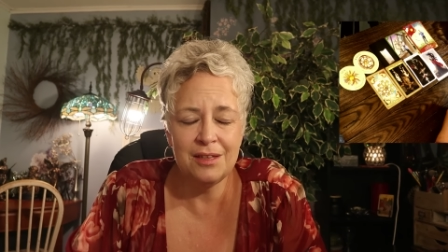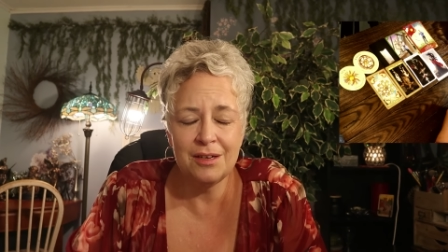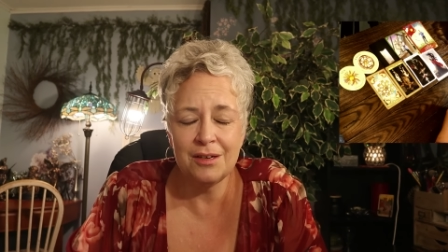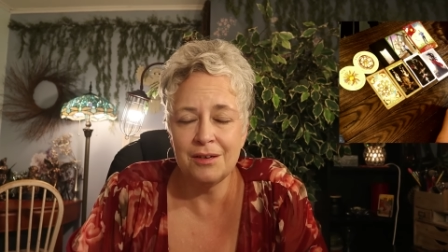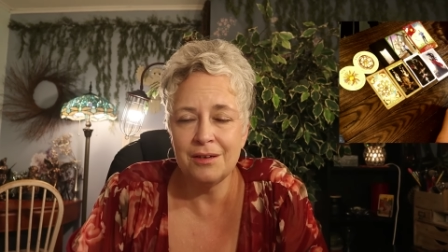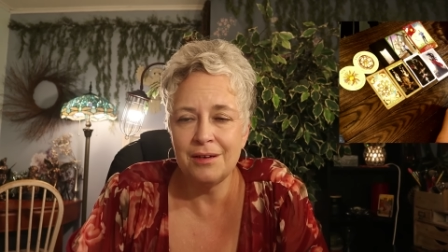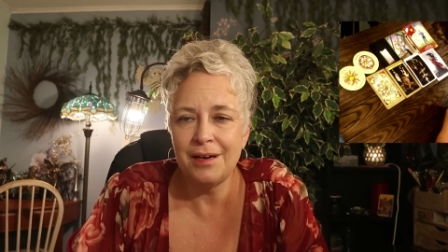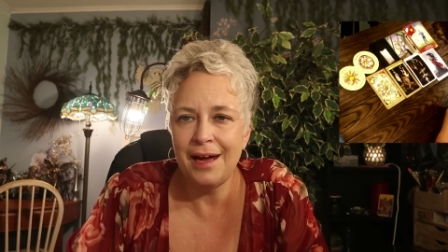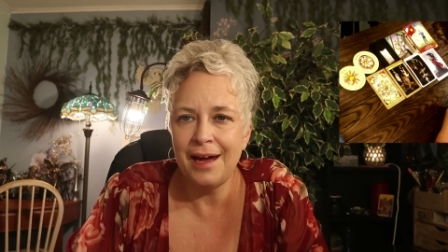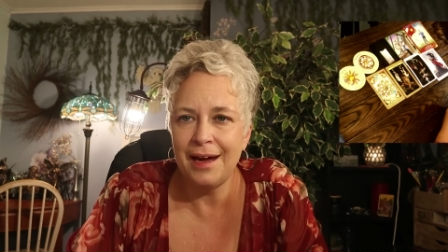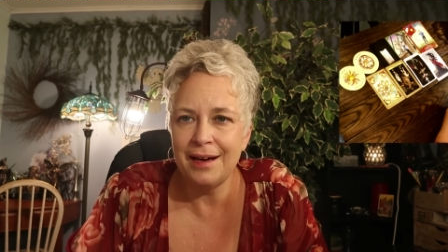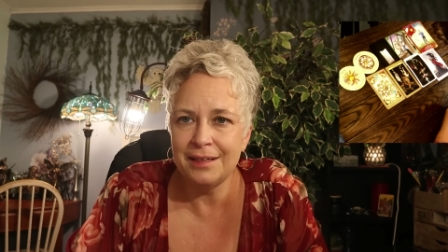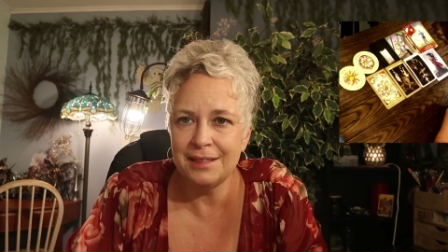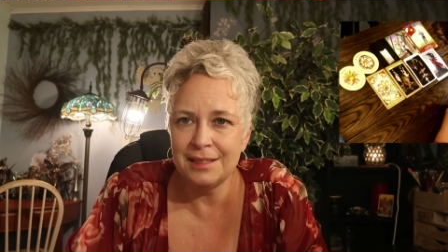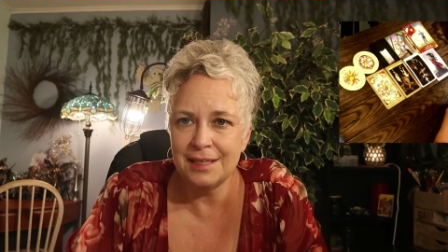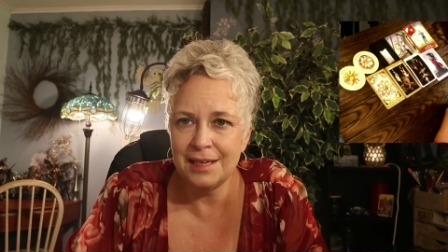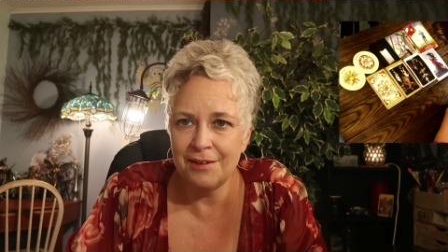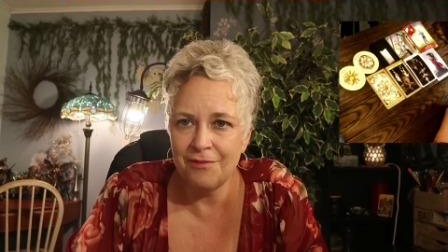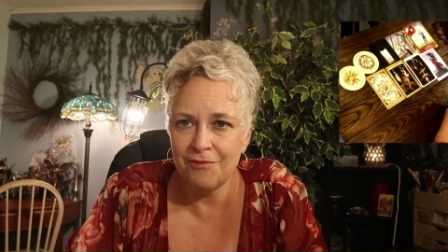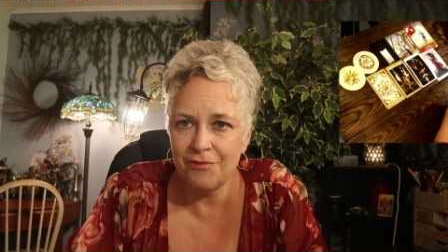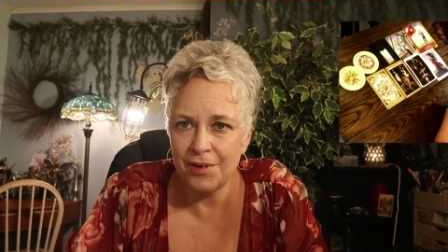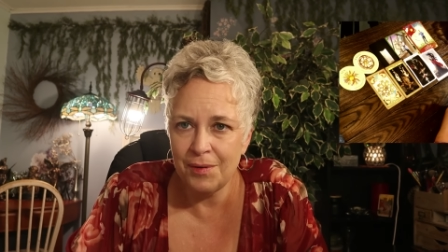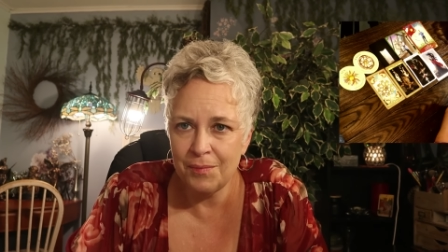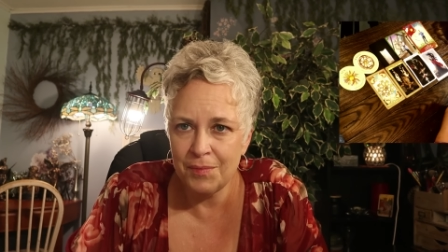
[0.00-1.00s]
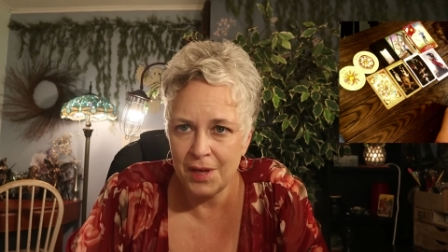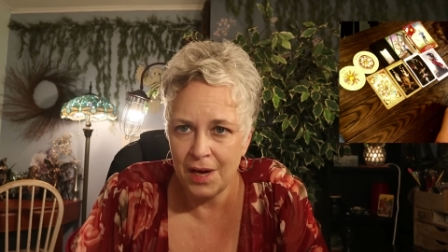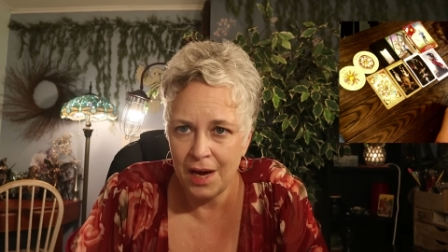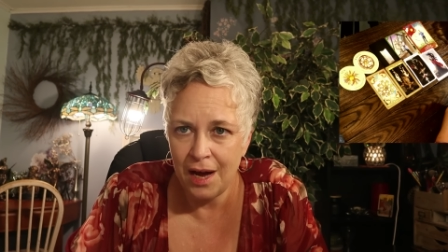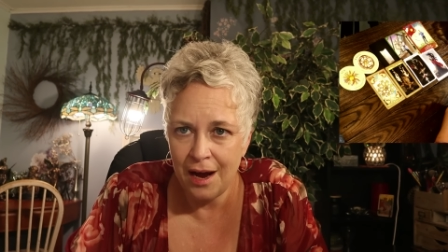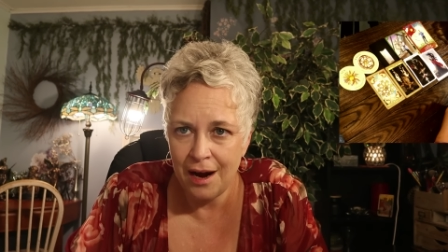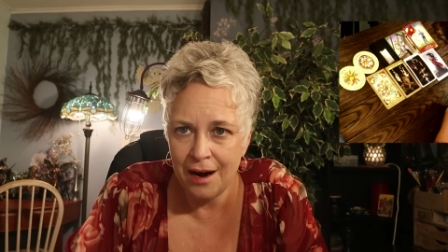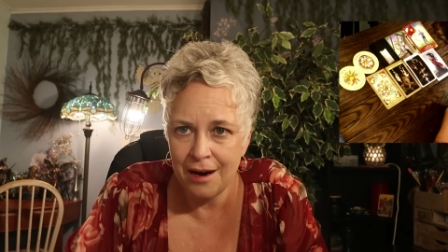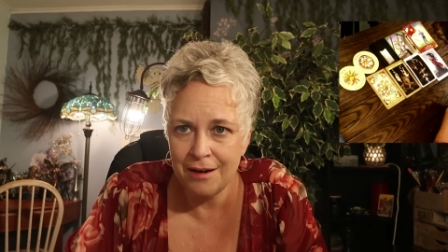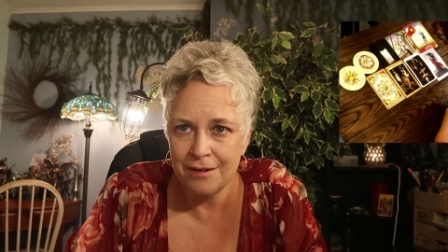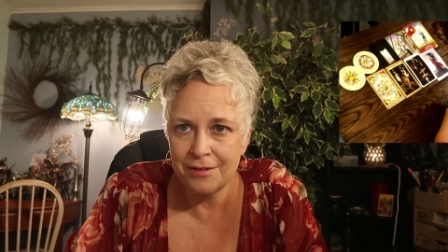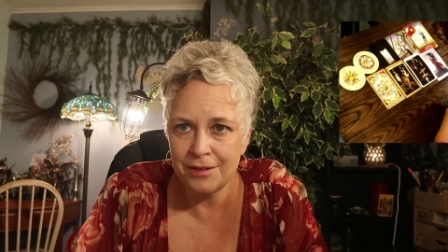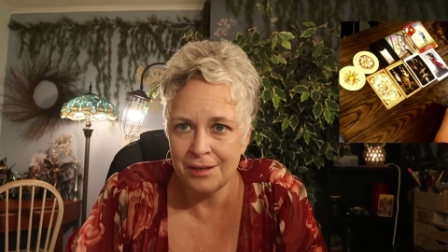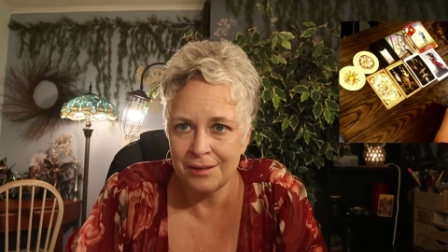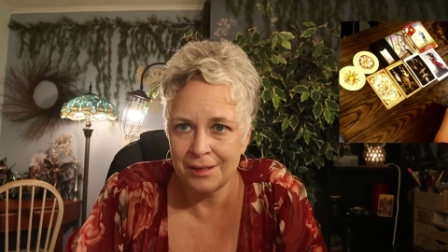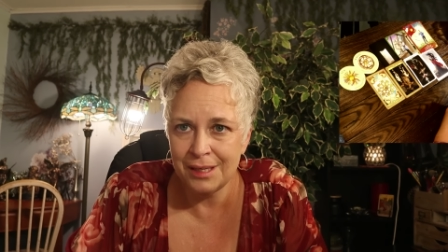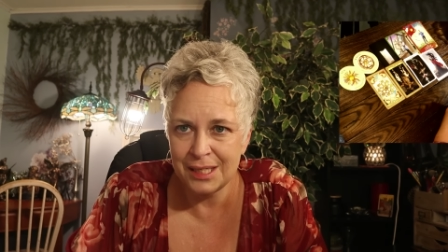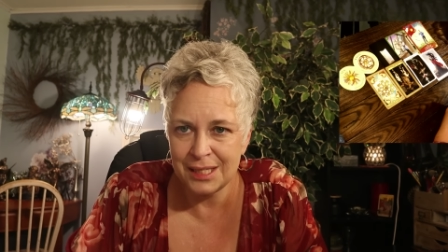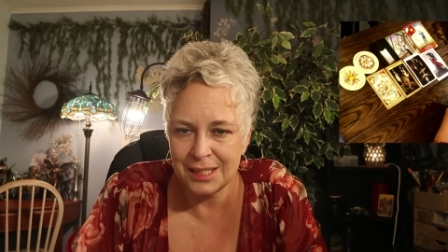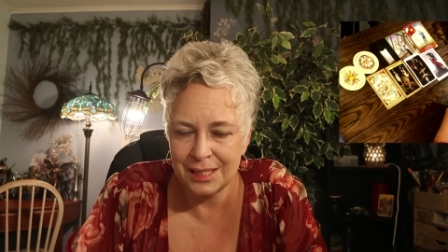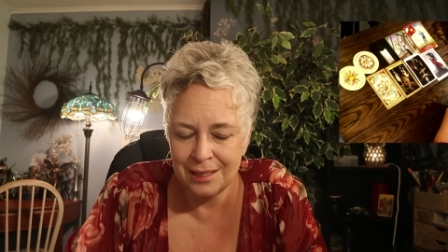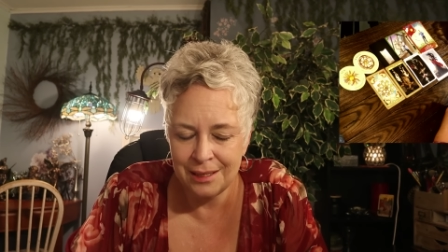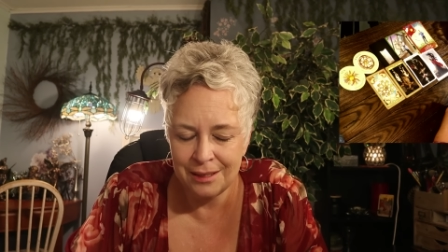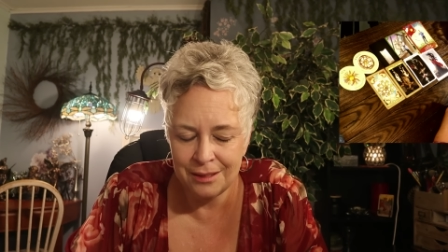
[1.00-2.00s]
They're acting from the heart. They're
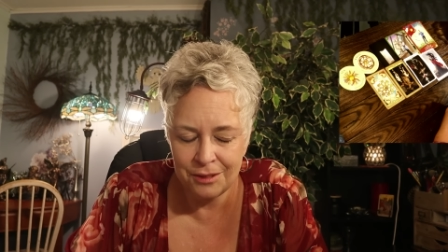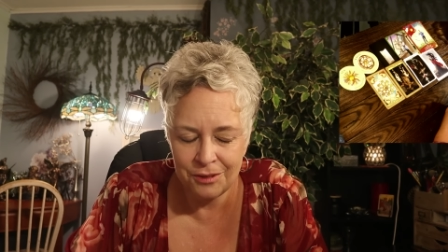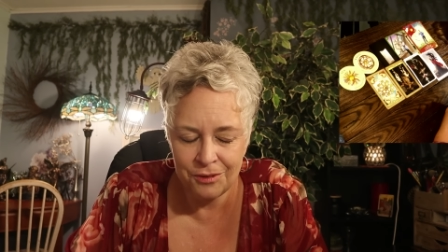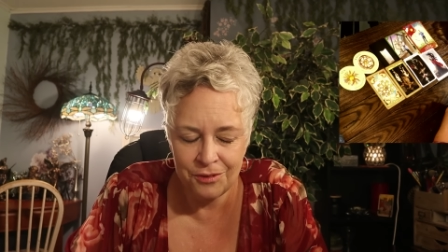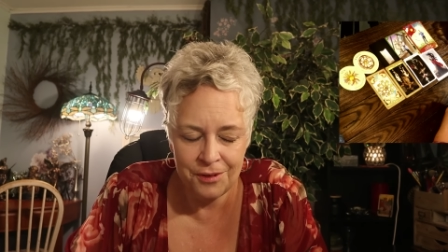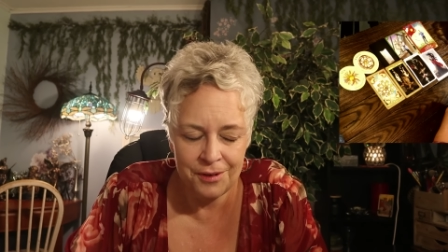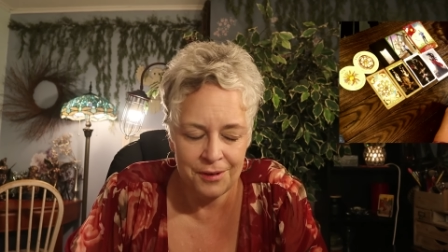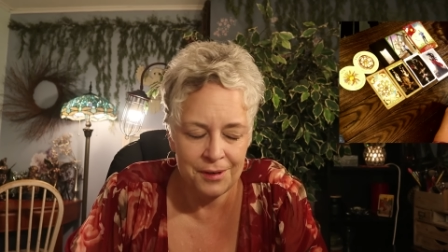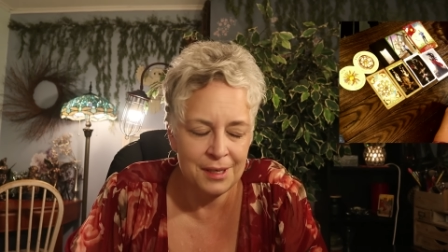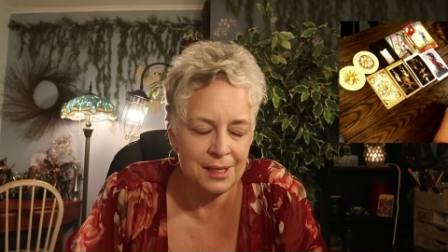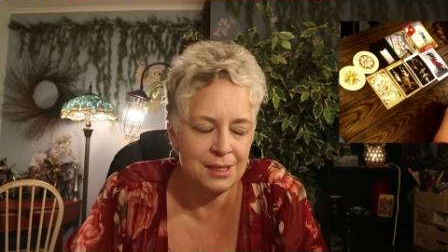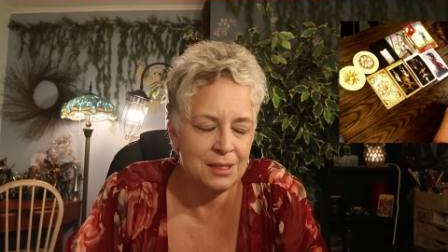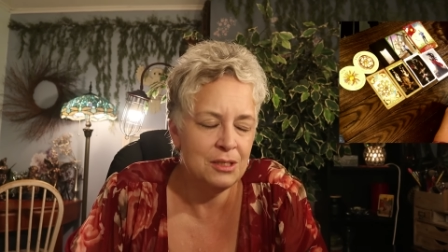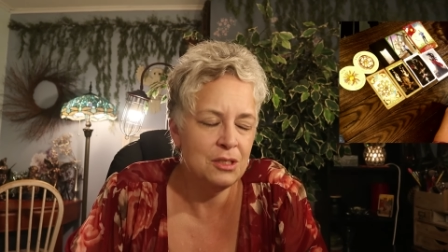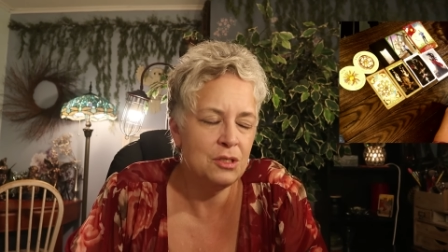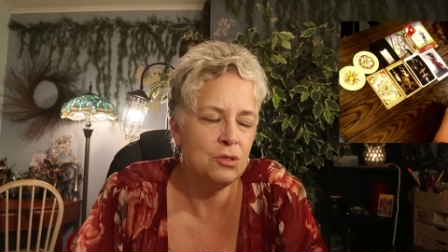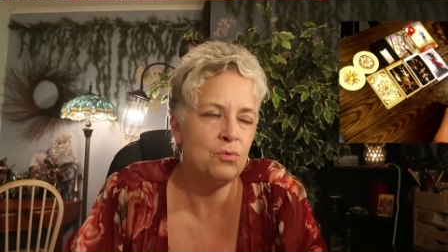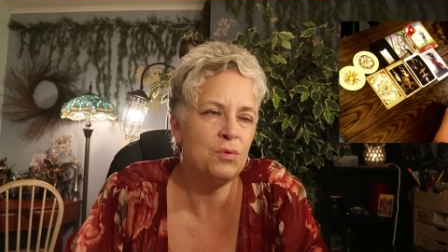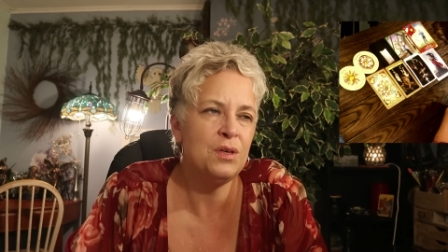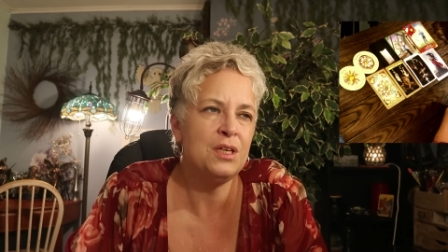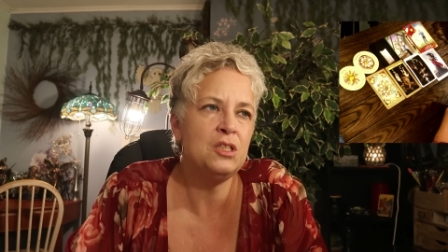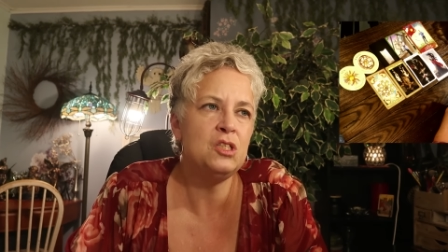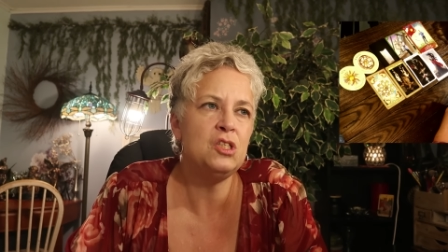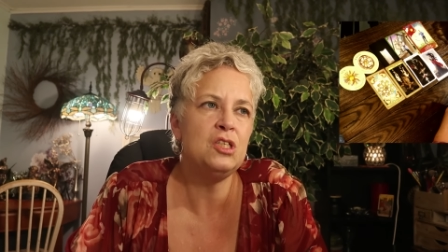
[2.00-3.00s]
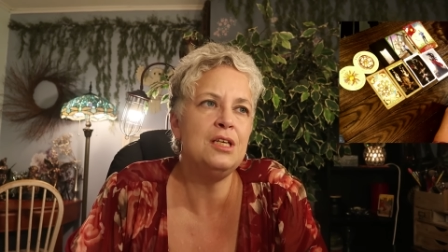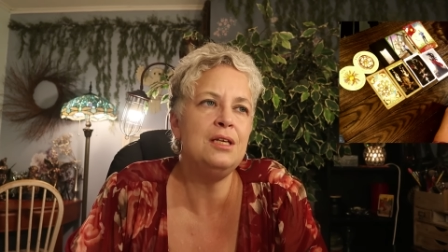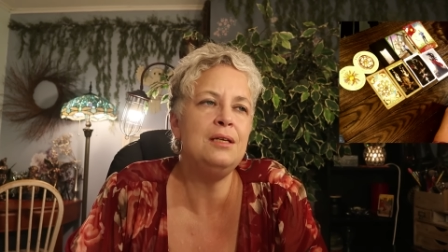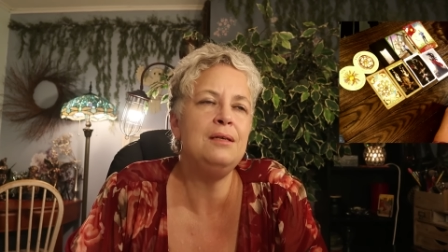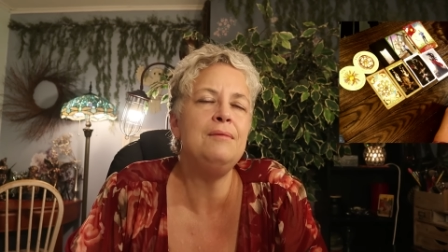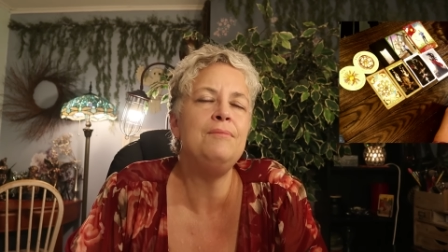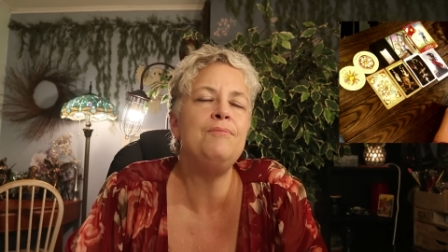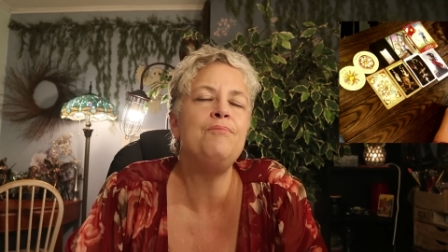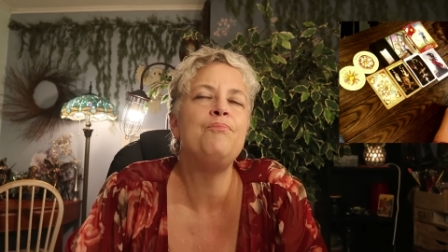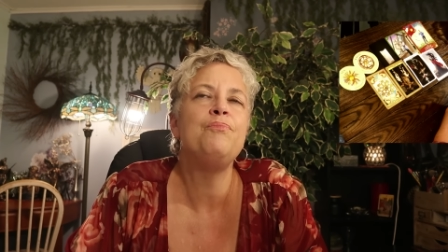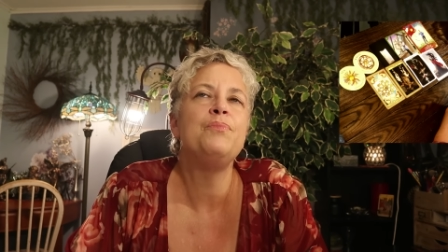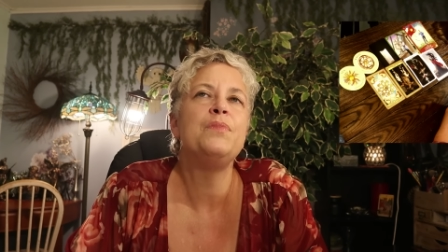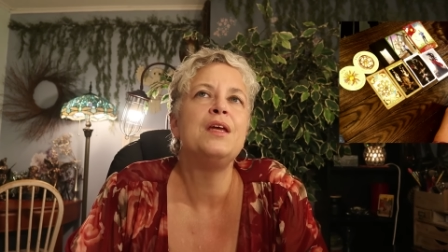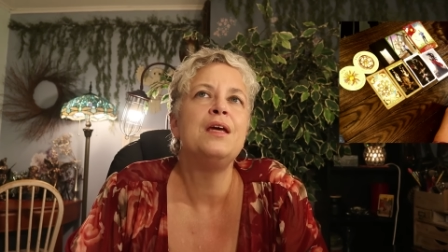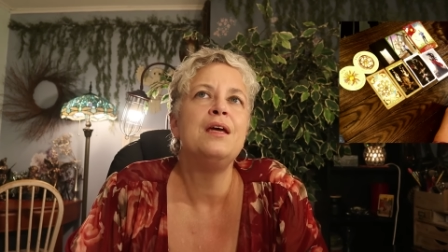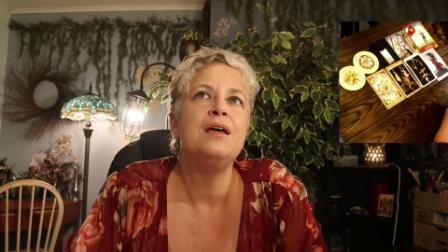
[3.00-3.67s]
listening to their intuition.